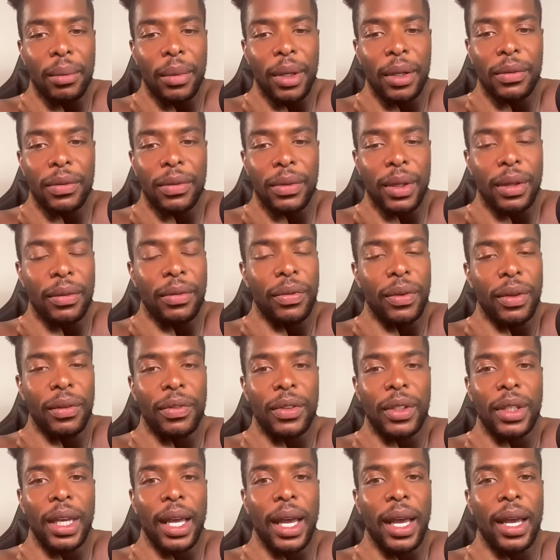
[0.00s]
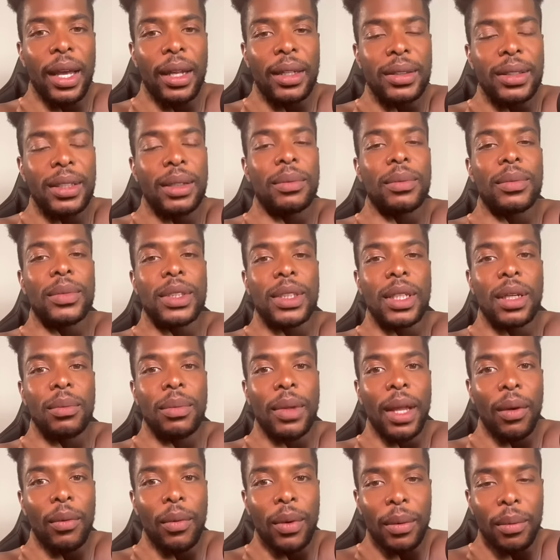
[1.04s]
If if if she had some some
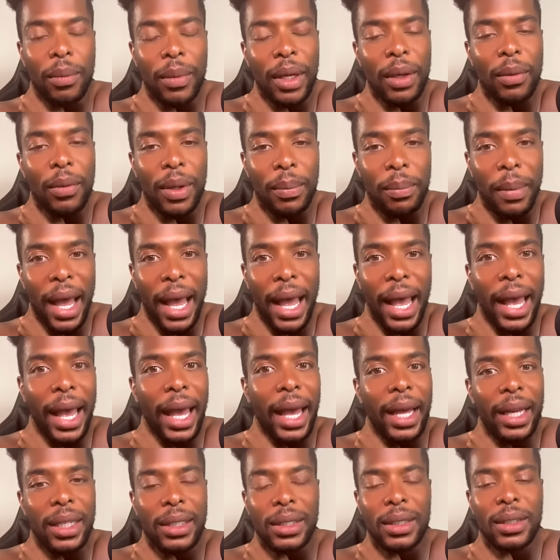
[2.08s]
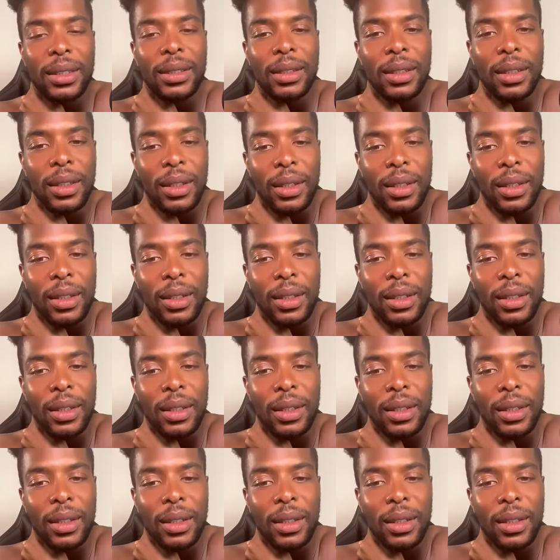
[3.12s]
that with me, with my eyes and